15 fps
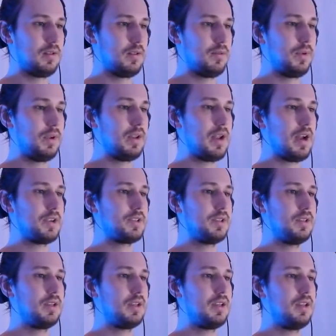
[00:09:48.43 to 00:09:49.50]
We can
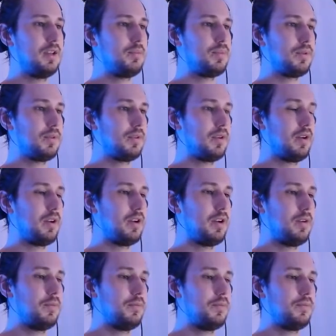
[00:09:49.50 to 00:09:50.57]
actually keep. We
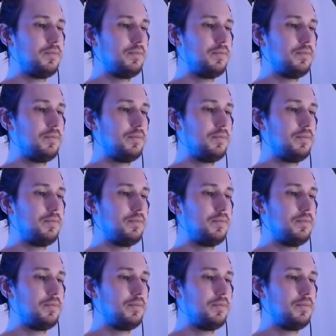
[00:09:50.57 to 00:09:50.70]
can